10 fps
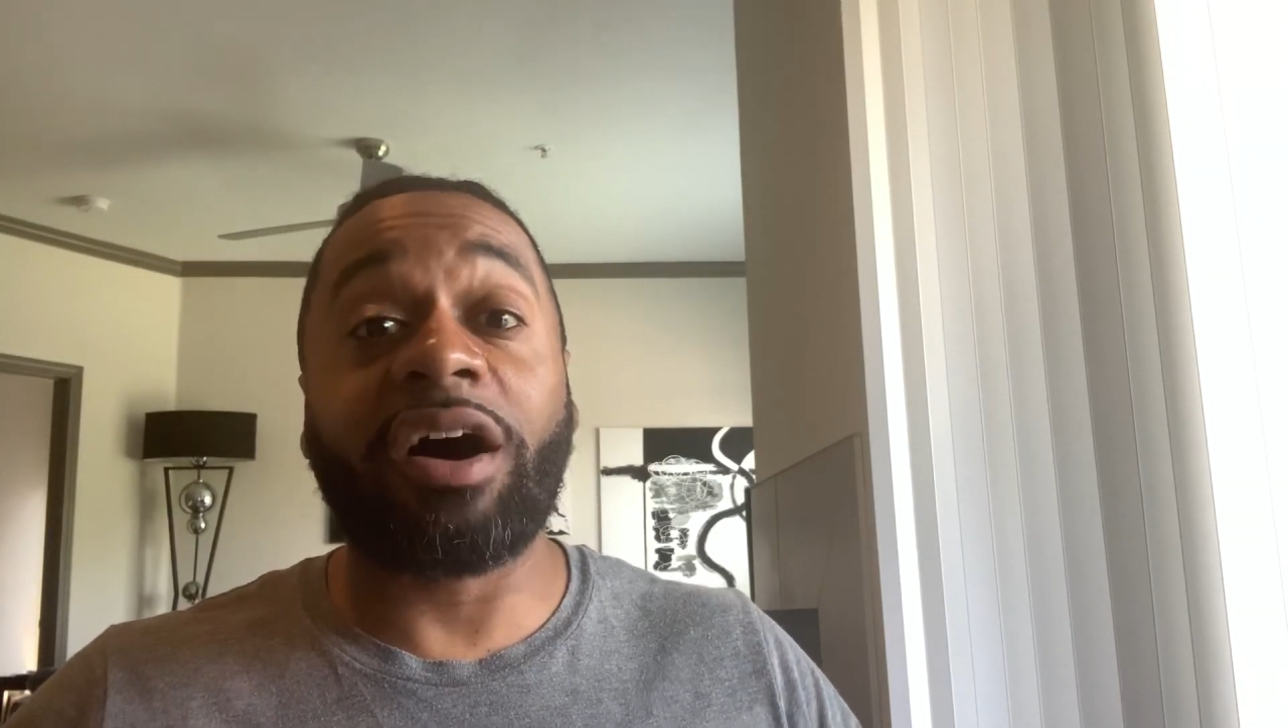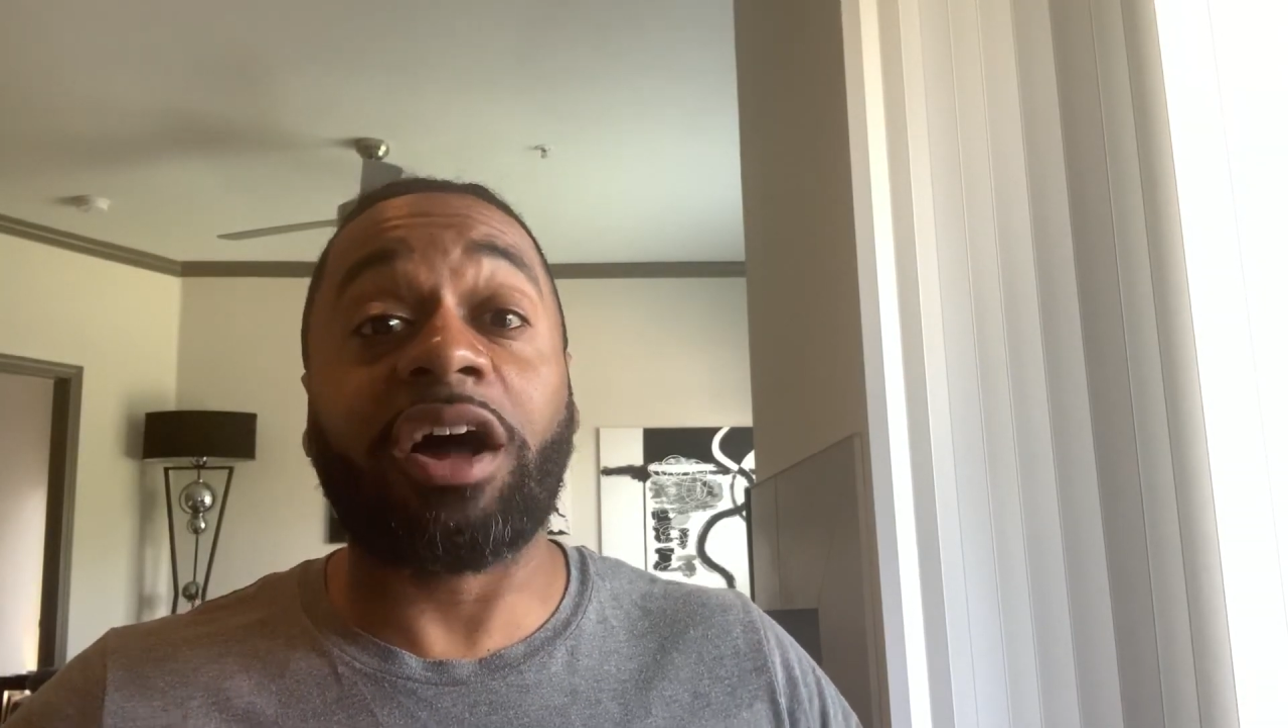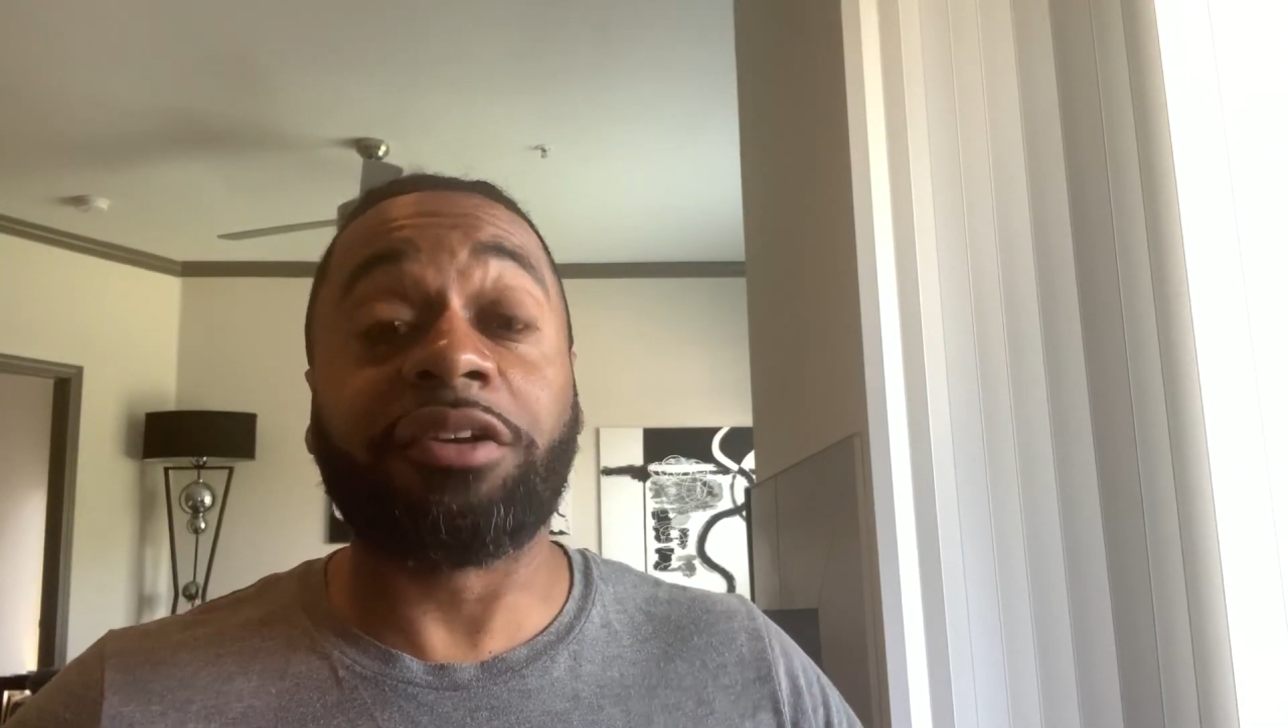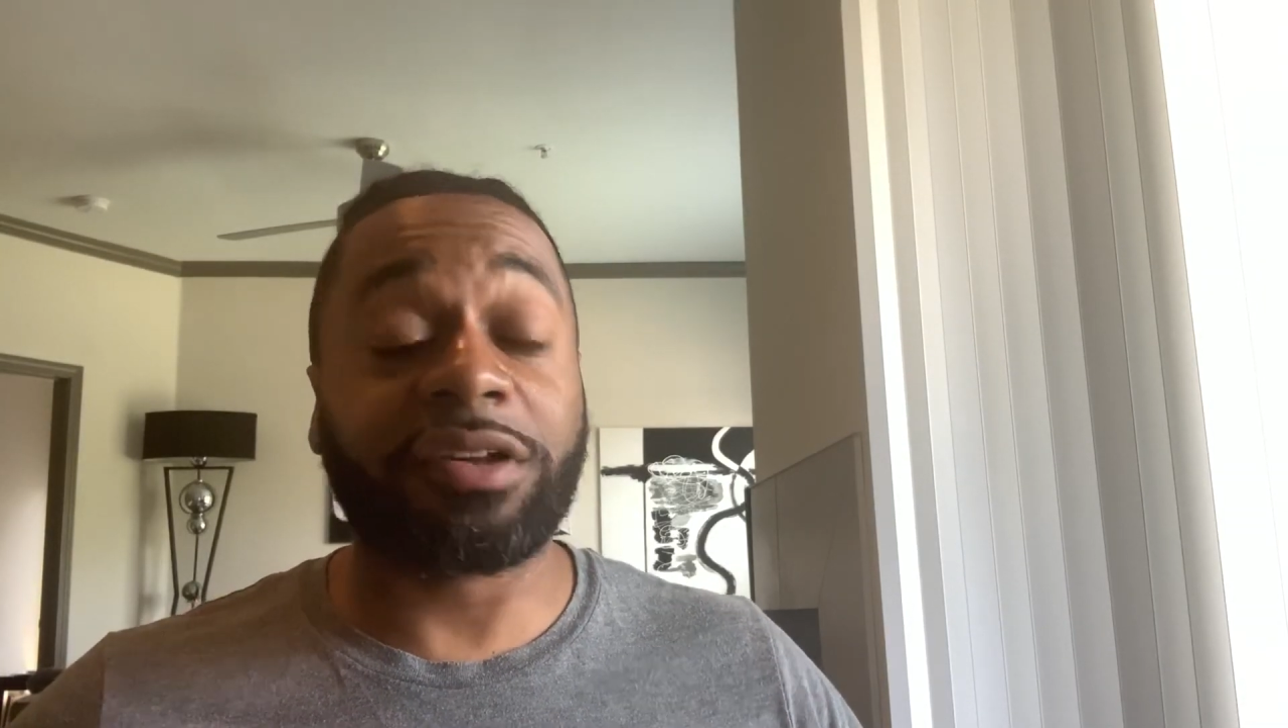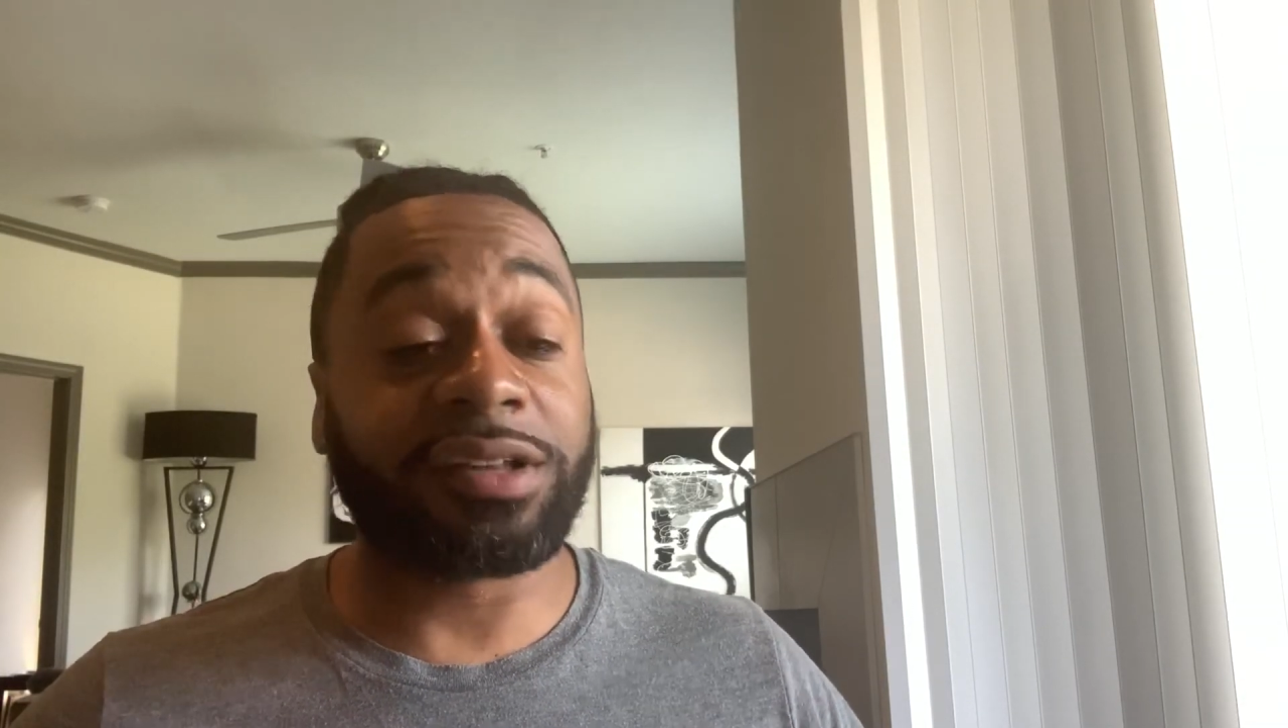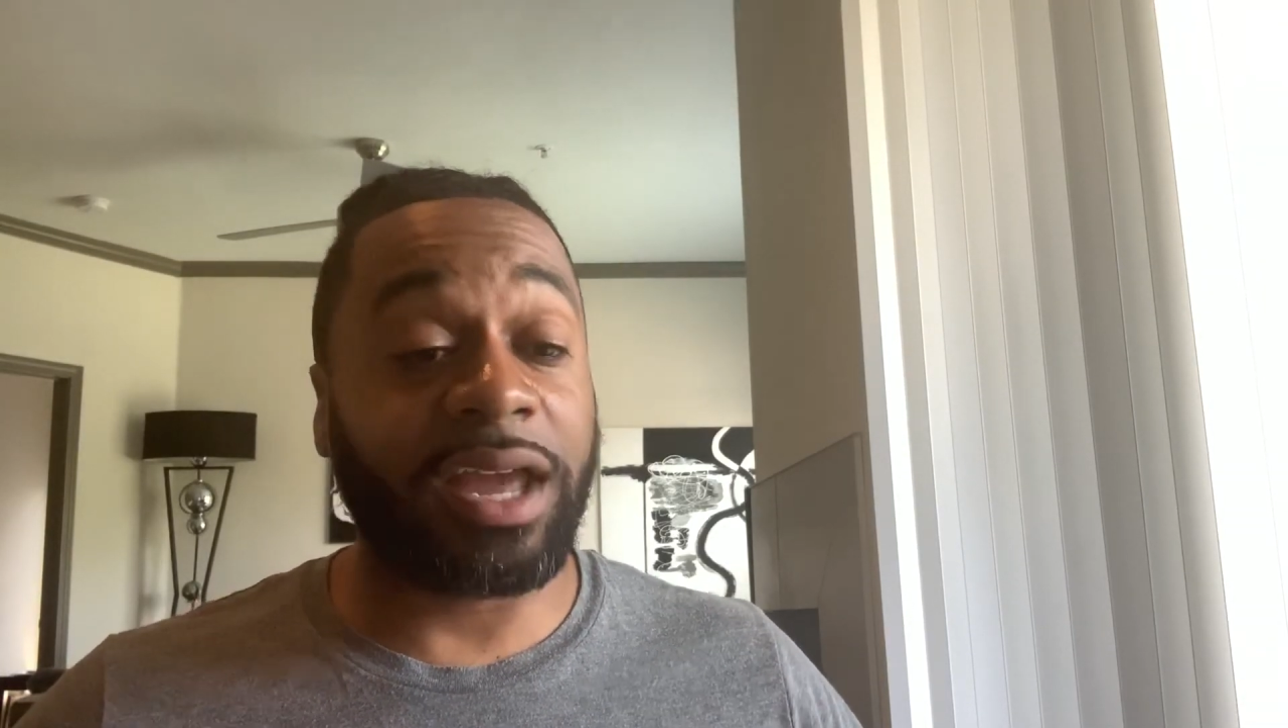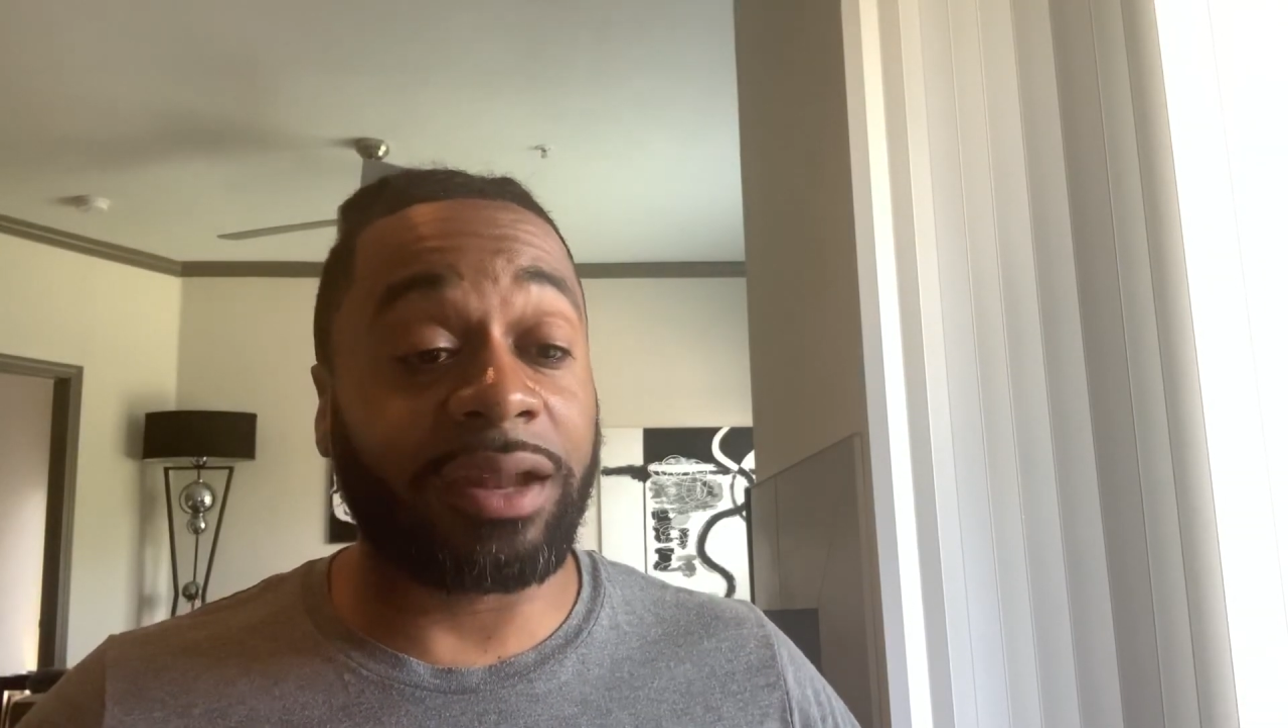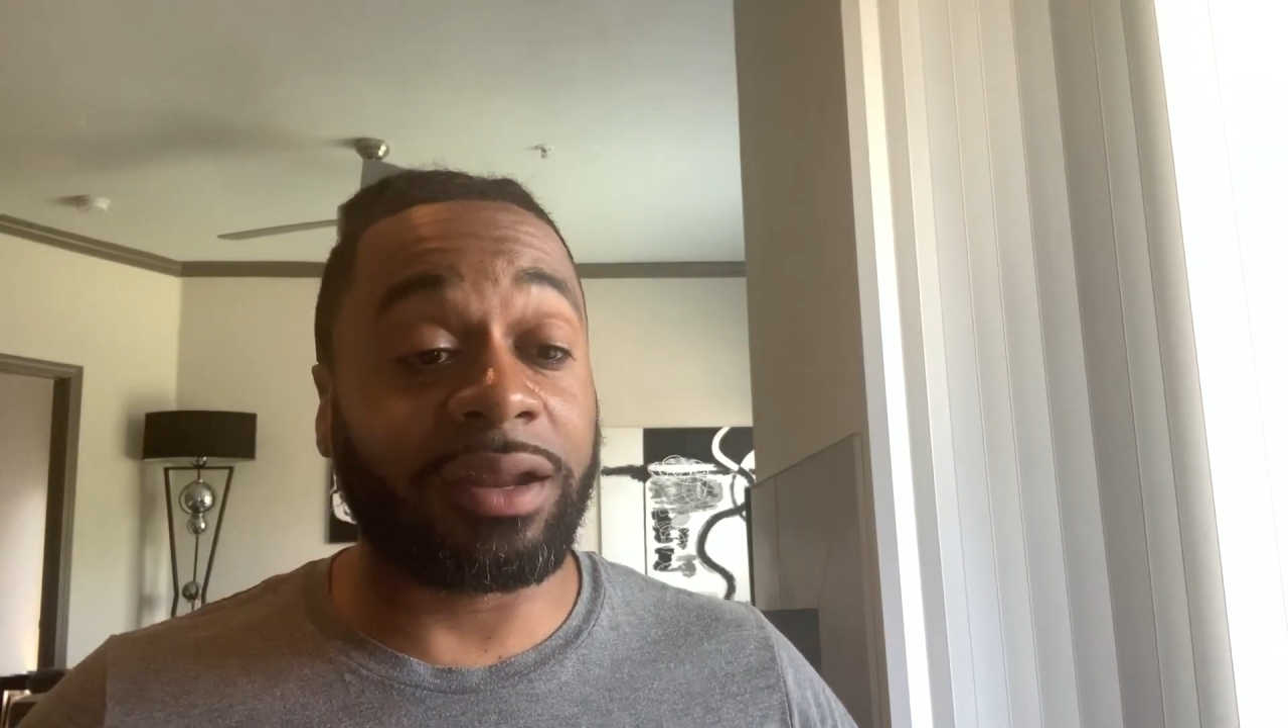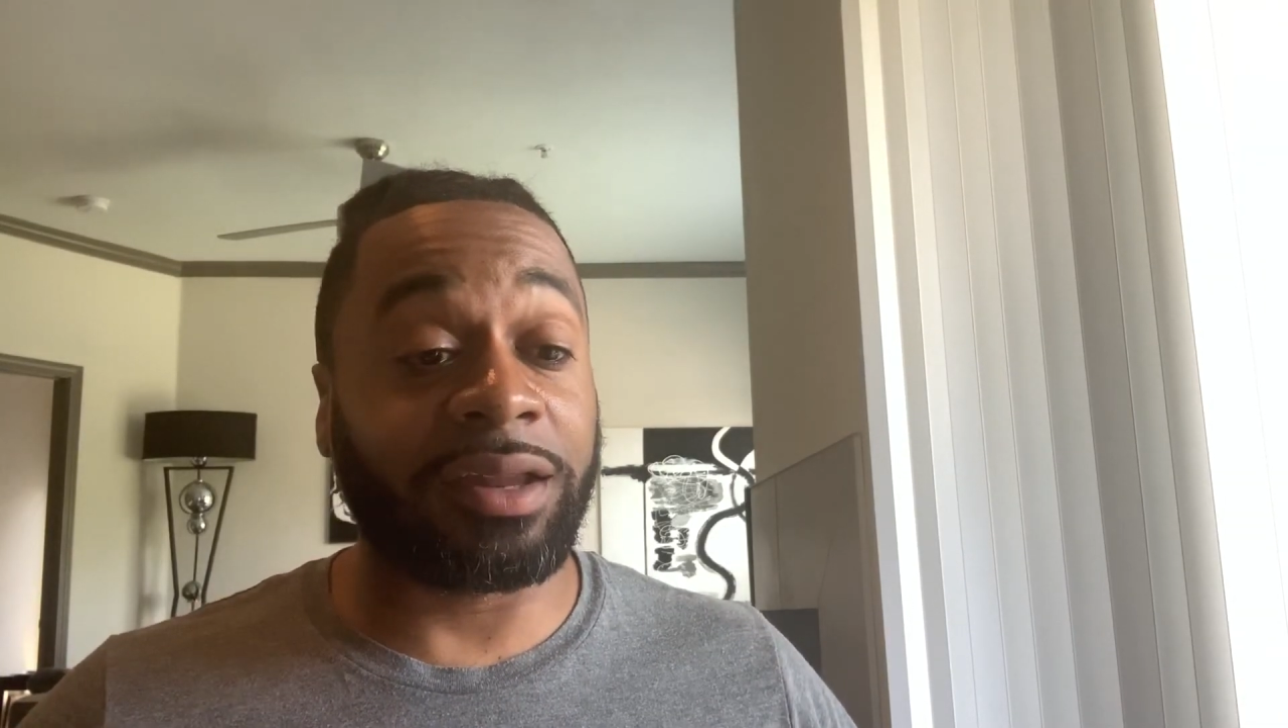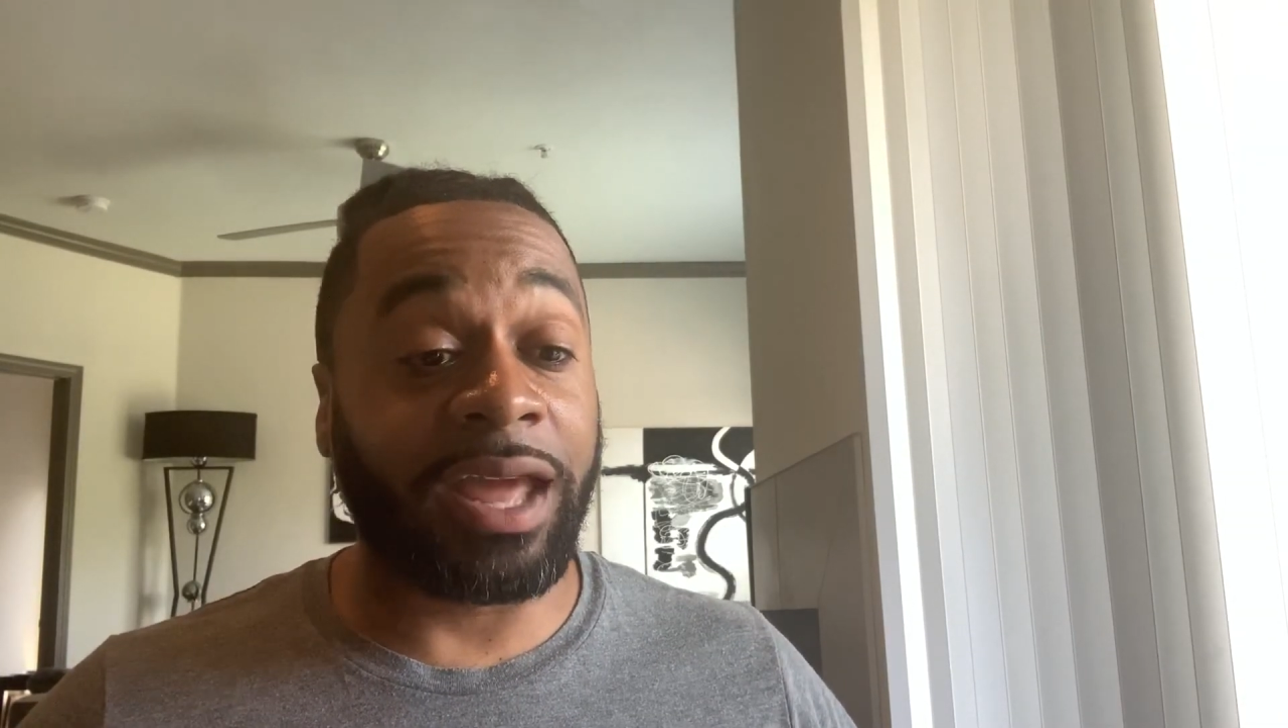understanding